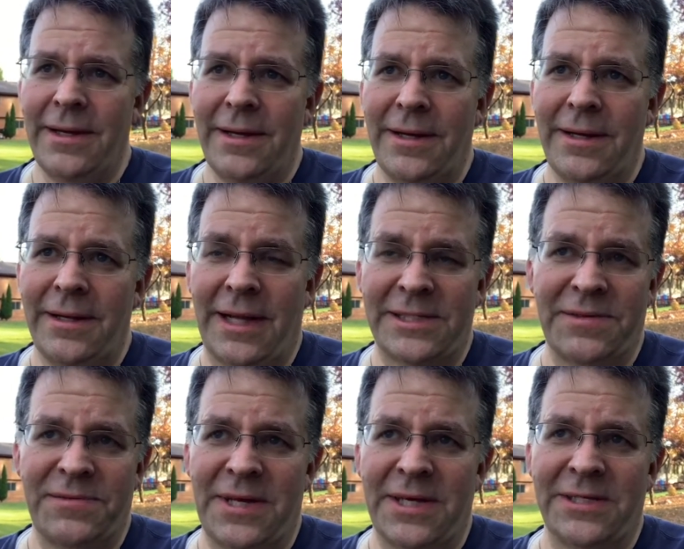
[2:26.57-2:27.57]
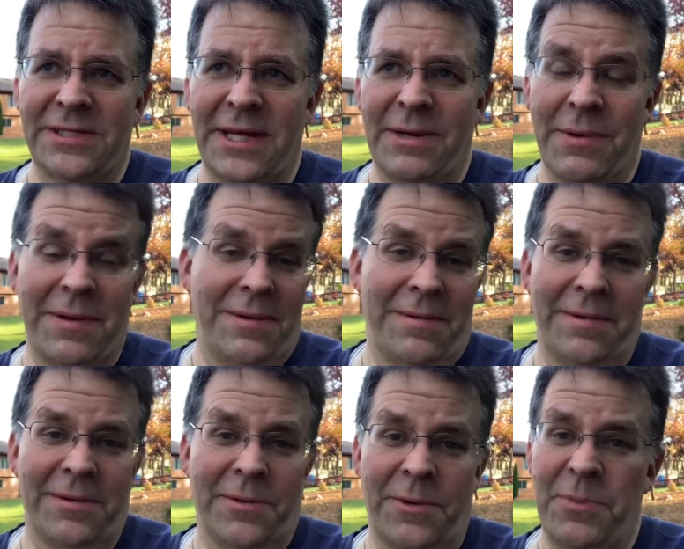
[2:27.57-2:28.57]
Lots of things that
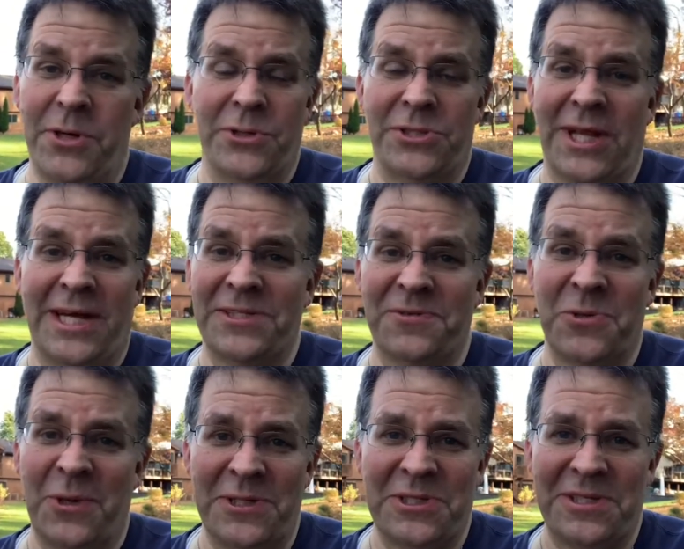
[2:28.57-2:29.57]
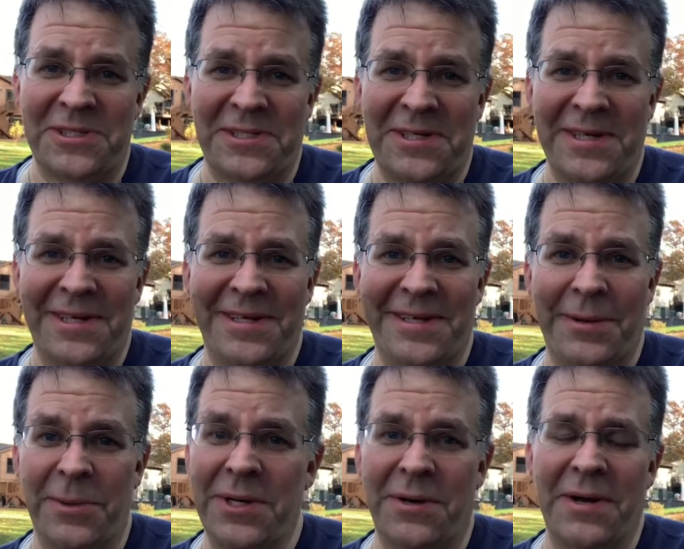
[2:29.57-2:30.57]
produce lots of questions that we
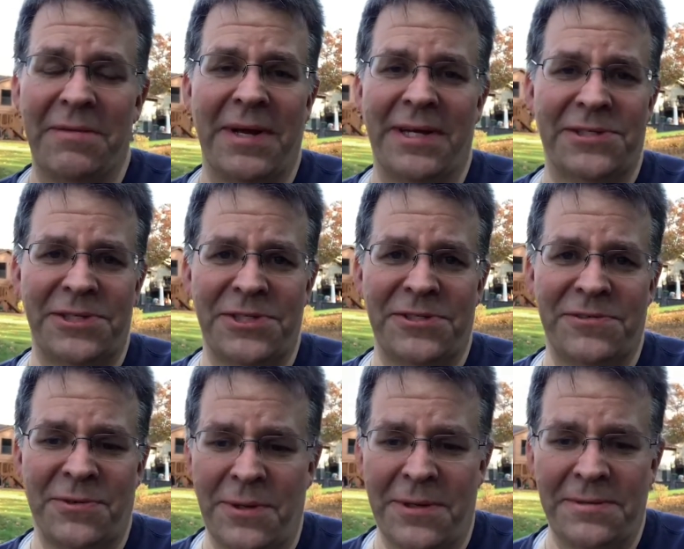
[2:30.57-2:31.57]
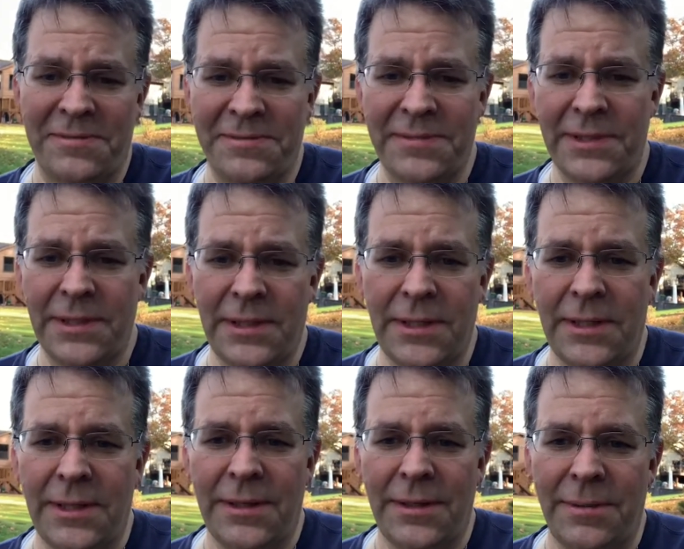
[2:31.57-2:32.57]
don't have answers for.
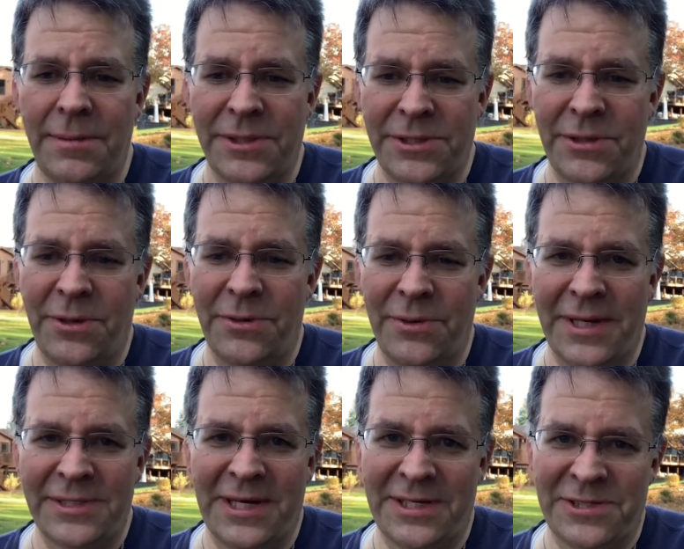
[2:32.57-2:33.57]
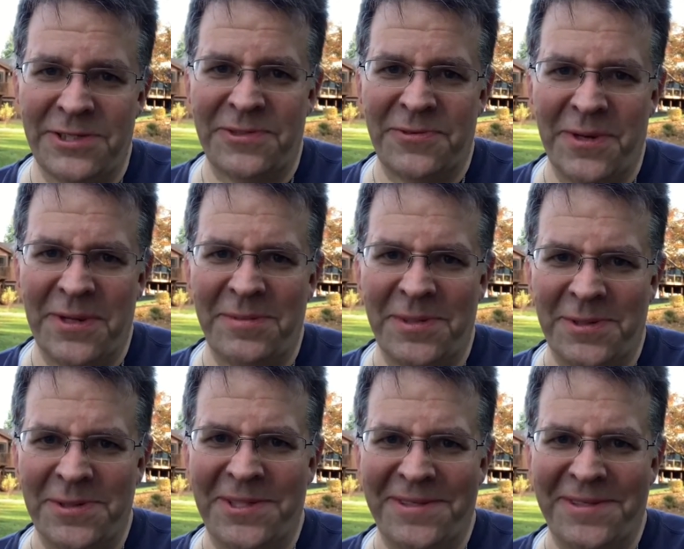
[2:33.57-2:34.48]
But you know who has answers for them, don't you?